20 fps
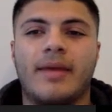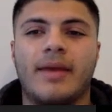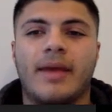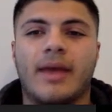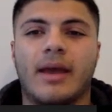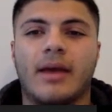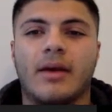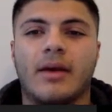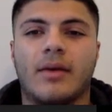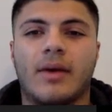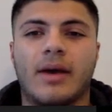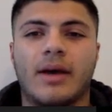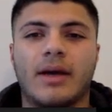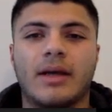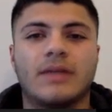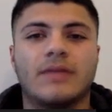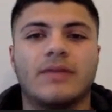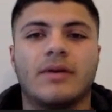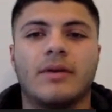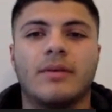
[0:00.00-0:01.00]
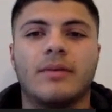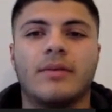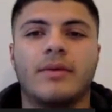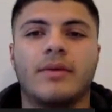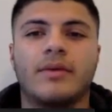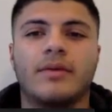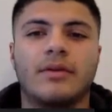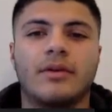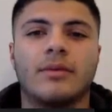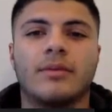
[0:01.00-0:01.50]
And Hawaii is filmed
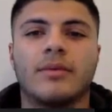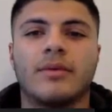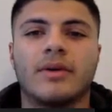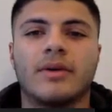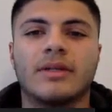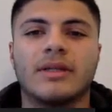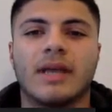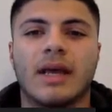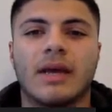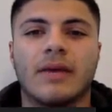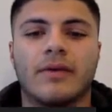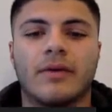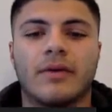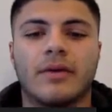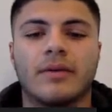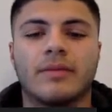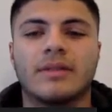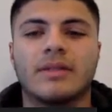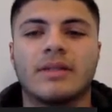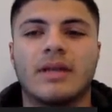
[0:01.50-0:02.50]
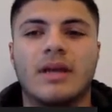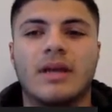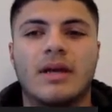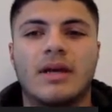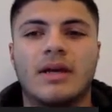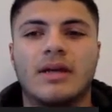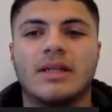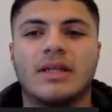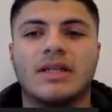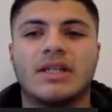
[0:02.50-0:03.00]
with numerous landforms
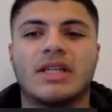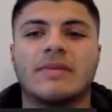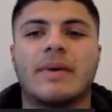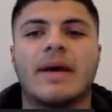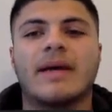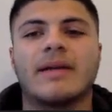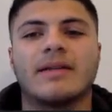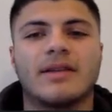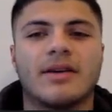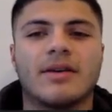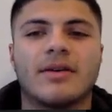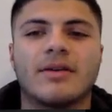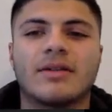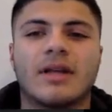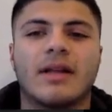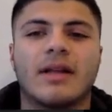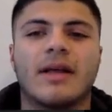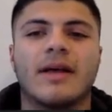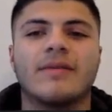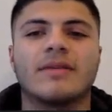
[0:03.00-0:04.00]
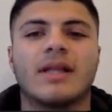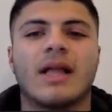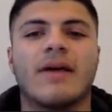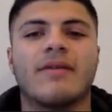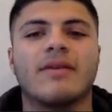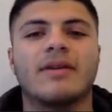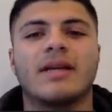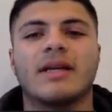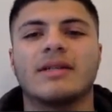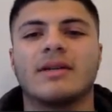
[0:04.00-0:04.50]
such as plateaus, cliffs,
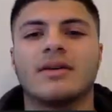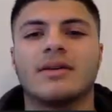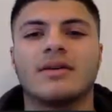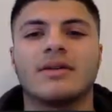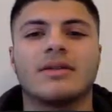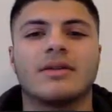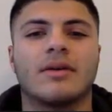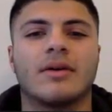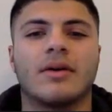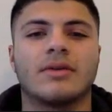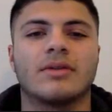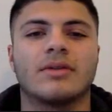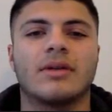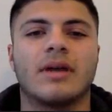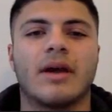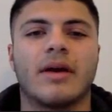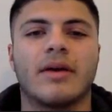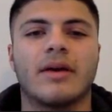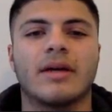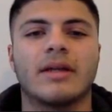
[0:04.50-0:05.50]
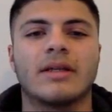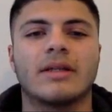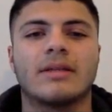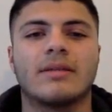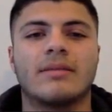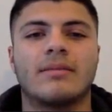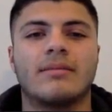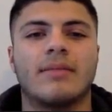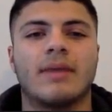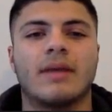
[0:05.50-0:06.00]
lava deserts, coastal
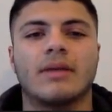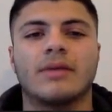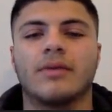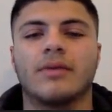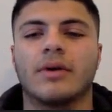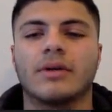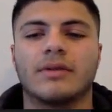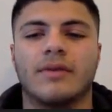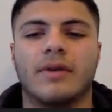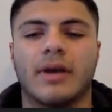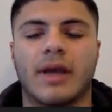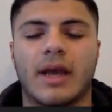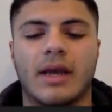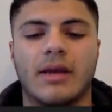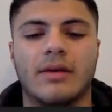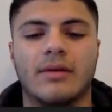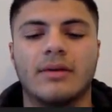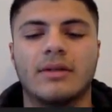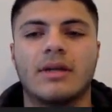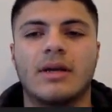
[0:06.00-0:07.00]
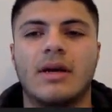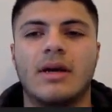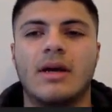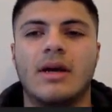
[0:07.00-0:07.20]
areas, mountains, forests, and volcanoes.